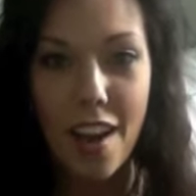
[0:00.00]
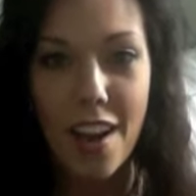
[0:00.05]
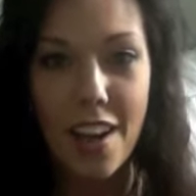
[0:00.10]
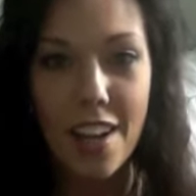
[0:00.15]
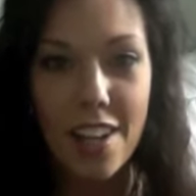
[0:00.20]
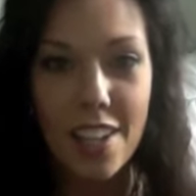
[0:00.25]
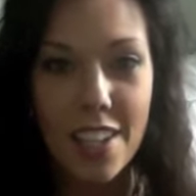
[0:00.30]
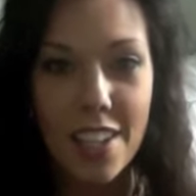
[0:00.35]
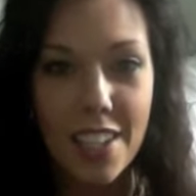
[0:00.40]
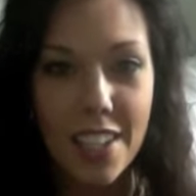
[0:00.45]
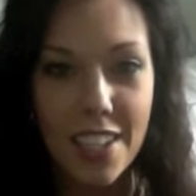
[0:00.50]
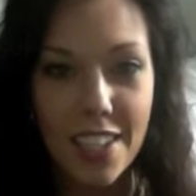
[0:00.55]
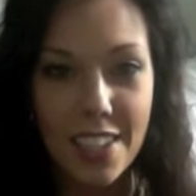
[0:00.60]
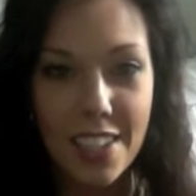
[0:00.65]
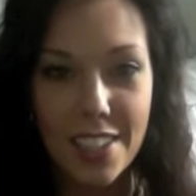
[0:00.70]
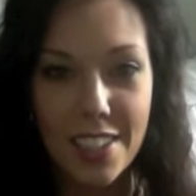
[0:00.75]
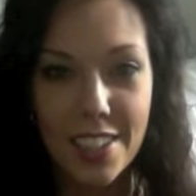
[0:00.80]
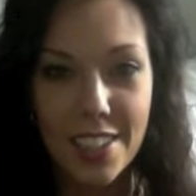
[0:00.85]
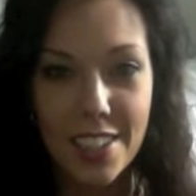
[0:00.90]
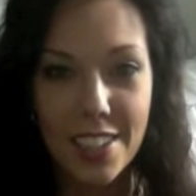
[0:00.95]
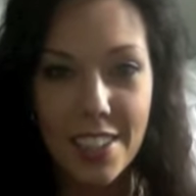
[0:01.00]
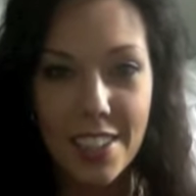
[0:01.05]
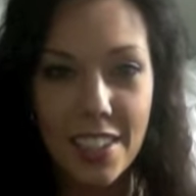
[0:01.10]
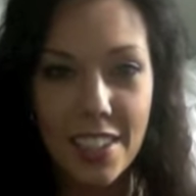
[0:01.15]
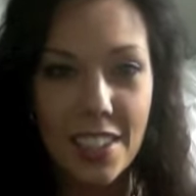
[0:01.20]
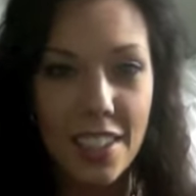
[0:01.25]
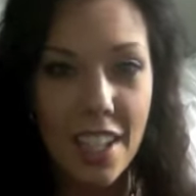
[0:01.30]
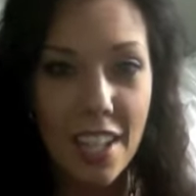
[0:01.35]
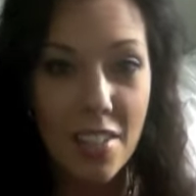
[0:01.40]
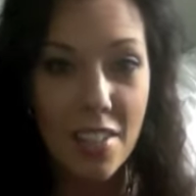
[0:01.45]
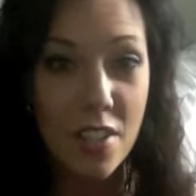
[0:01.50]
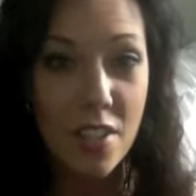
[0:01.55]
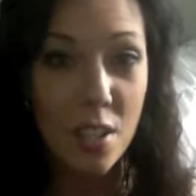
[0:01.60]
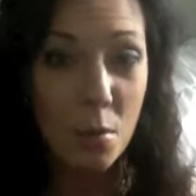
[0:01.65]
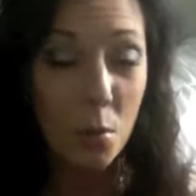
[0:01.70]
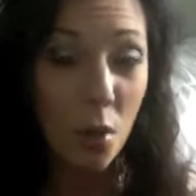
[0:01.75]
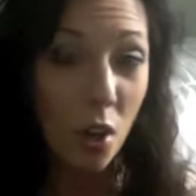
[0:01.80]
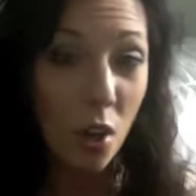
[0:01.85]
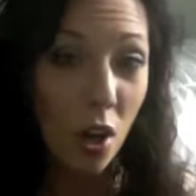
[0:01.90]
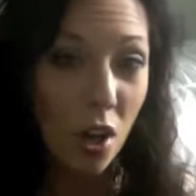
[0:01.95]
I have
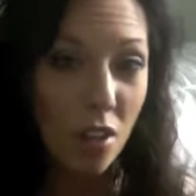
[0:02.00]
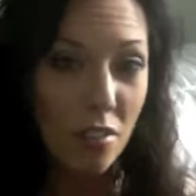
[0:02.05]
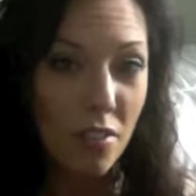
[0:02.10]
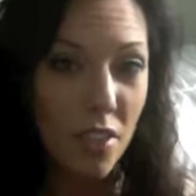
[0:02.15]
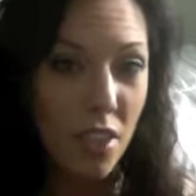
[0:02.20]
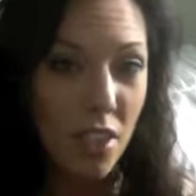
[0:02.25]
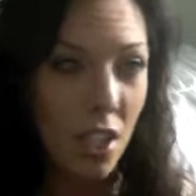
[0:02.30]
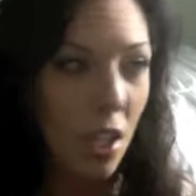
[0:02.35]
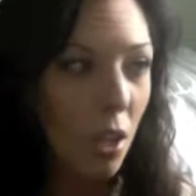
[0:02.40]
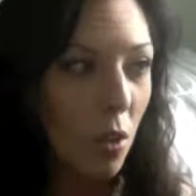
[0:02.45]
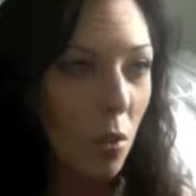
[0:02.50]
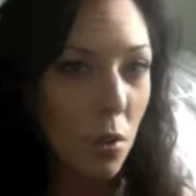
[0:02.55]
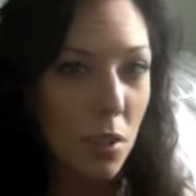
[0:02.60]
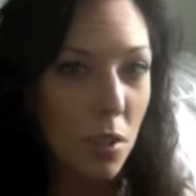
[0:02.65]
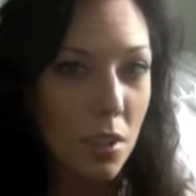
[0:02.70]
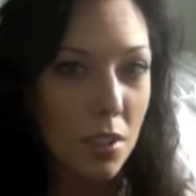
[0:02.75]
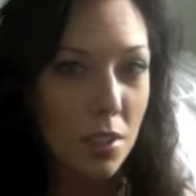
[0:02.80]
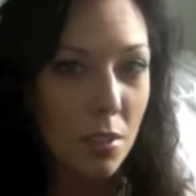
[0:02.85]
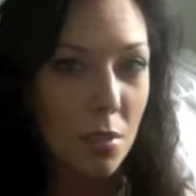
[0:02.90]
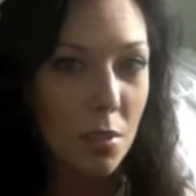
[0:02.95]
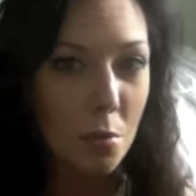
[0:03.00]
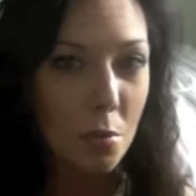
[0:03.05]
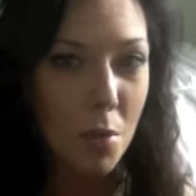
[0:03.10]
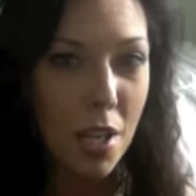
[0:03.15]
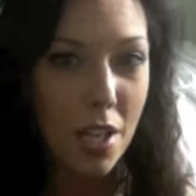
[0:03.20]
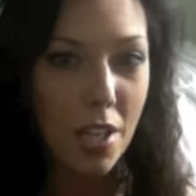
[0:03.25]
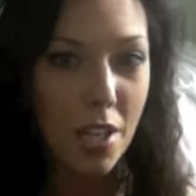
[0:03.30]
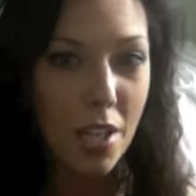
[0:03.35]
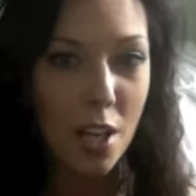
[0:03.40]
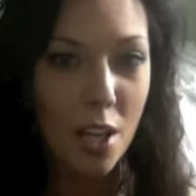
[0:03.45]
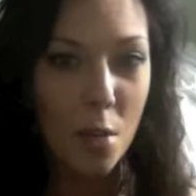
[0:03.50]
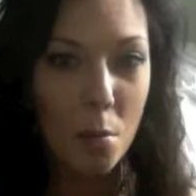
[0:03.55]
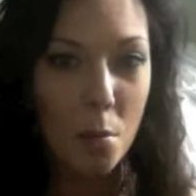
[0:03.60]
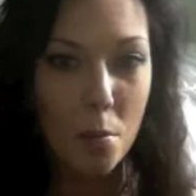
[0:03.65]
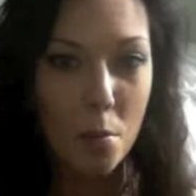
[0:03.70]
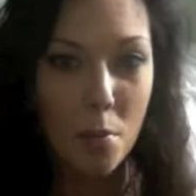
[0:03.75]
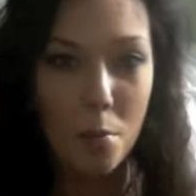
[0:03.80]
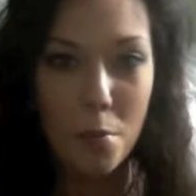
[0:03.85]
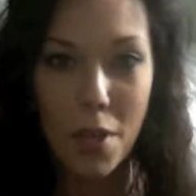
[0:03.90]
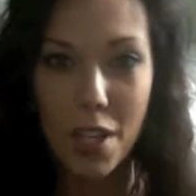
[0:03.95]
some haul videos, makeup,
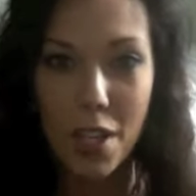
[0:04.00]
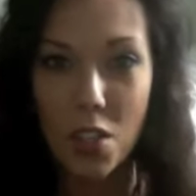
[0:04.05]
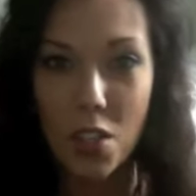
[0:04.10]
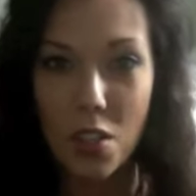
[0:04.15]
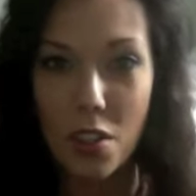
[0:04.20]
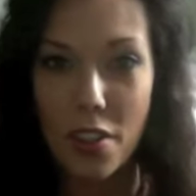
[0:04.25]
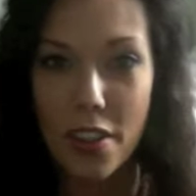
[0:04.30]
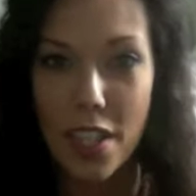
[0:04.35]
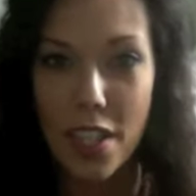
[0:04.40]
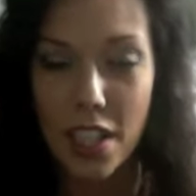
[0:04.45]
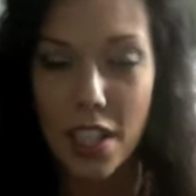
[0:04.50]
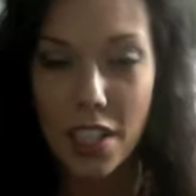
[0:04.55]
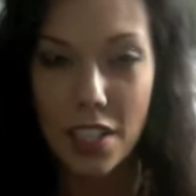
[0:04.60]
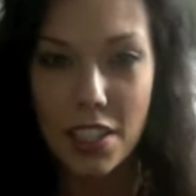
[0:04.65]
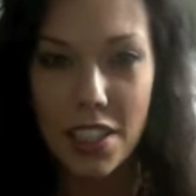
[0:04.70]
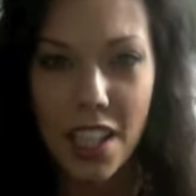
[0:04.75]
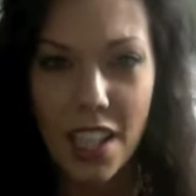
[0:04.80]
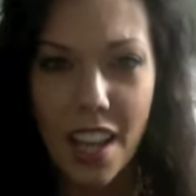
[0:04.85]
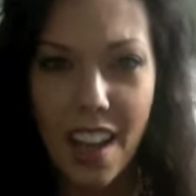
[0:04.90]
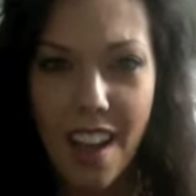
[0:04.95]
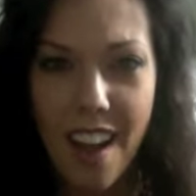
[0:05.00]
medical things.